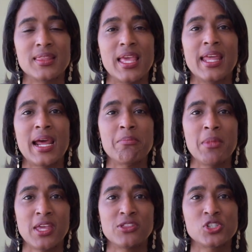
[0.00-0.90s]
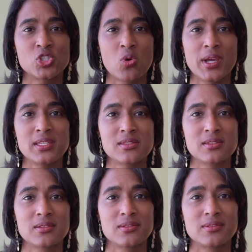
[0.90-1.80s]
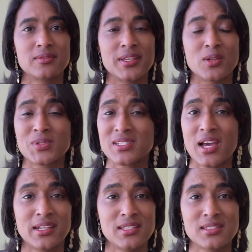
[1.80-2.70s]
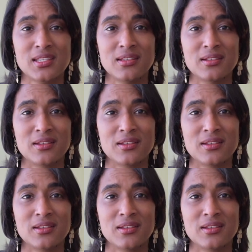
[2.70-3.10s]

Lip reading: and I made the choice, and it was not easy,